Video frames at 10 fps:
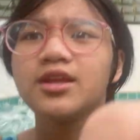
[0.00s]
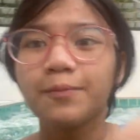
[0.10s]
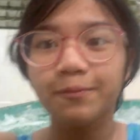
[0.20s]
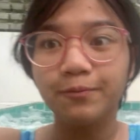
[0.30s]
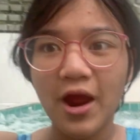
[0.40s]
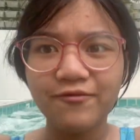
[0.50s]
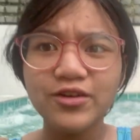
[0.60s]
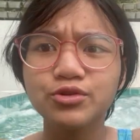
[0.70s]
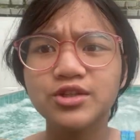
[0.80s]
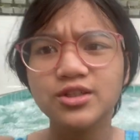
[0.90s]
the
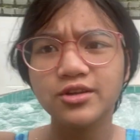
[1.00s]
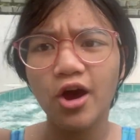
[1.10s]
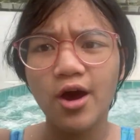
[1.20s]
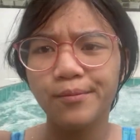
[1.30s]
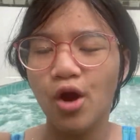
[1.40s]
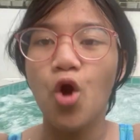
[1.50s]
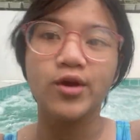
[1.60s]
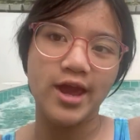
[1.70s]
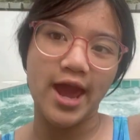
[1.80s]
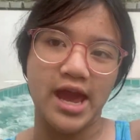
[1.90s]
breakfast was
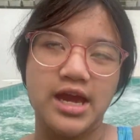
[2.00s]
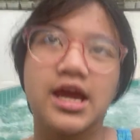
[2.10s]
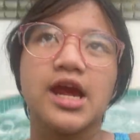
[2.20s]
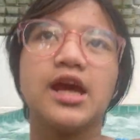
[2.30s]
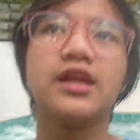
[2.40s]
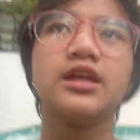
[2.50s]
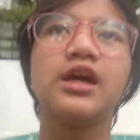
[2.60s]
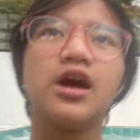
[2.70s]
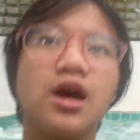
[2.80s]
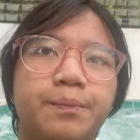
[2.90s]
okay, and
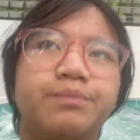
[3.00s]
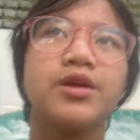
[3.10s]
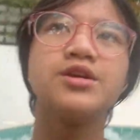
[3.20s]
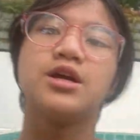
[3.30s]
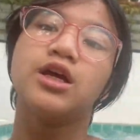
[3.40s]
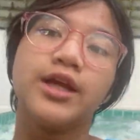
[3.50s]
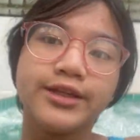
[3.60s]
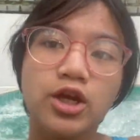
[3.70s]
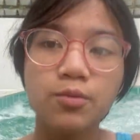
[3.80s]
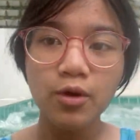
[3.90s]

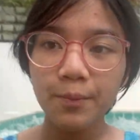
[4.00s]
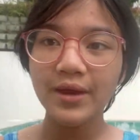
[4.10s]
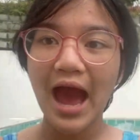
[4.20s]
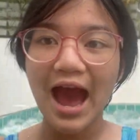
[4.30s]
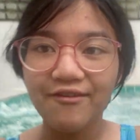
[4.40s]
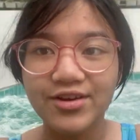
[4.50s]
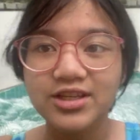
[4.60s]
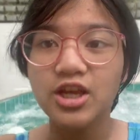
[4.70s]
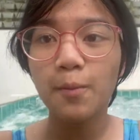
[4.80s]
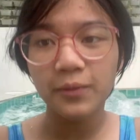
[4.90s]
later we'll be having
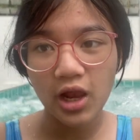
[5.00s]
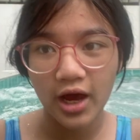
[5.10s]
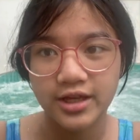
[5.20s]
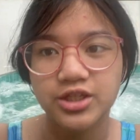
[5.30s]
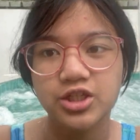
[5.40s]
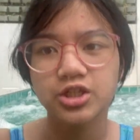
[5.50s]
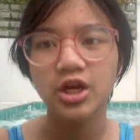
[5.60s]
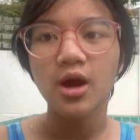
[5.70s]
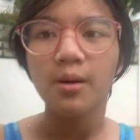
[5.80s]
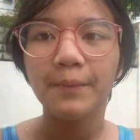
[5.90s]
some lunch,
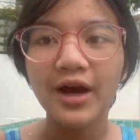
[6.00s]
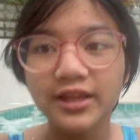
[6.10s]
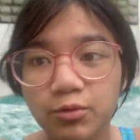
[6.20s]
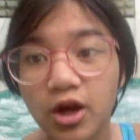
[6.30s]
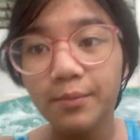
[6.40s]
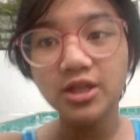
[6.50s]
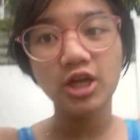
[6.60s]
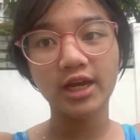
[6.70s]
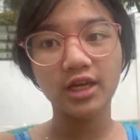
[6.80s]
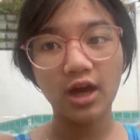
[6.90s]
but we're gonna be
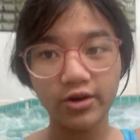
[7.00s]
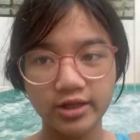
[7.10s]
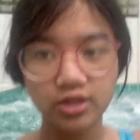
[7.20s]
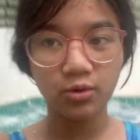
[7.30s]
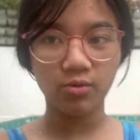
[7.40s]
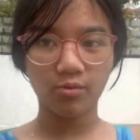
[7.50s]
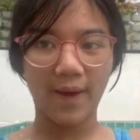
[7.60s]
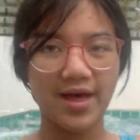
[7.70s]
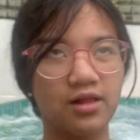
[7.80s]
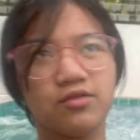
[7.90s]
checking out at
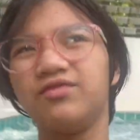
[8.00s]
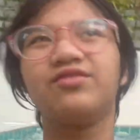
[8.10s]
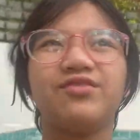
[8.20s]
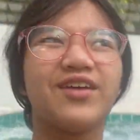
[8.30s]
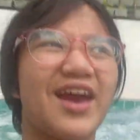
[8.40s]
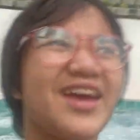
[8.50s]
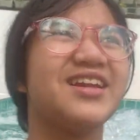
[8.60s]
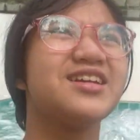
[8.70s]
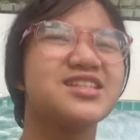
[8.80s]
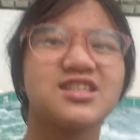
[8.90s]
12,
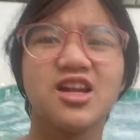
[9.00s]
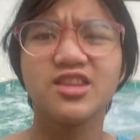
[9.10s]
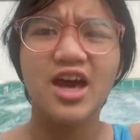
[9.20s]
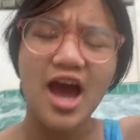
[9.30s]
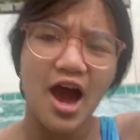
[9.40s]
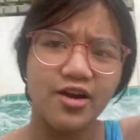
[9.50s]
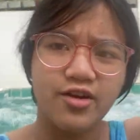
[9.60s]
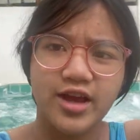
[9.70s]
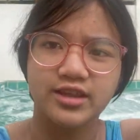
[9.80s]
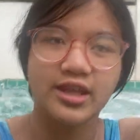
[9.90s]
and it's not that hot
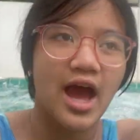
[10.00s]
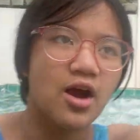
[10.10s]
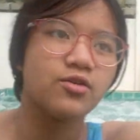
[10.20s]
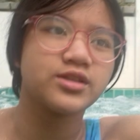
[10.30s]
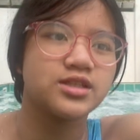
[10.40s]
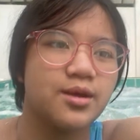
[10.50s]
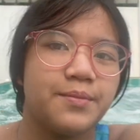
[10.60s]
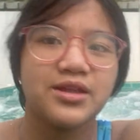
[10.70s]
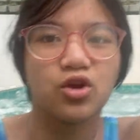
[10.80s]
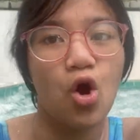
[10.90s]
right now. It's a
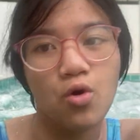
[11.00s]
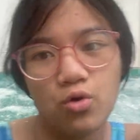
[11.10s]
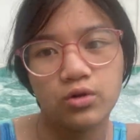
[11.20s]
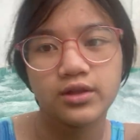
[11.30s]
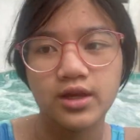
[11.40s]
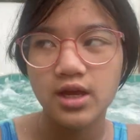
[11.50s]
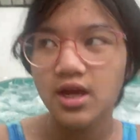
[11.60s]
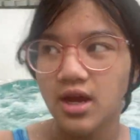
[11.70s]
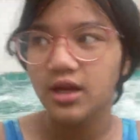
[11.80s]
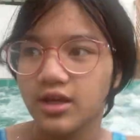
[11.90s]
bit cold
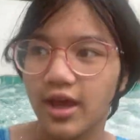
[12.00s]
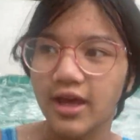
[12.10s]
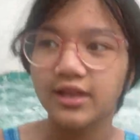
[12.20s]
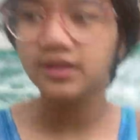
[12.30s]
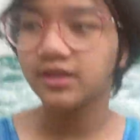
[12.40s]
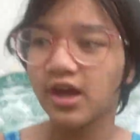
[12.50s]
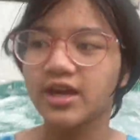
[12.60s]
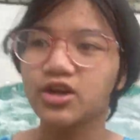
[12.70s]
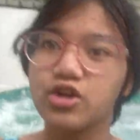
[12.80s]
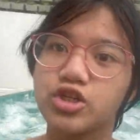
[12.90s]
and the
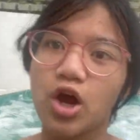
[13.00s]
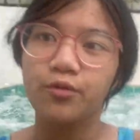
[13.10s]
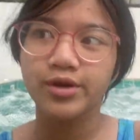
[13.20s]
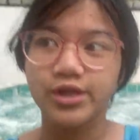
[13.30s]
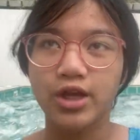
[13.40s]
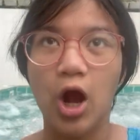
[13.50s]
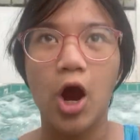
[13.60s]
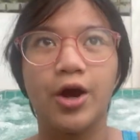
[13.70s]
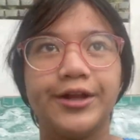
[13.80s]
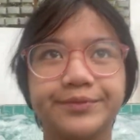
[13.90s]
heater is not really
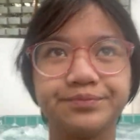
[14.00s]
on,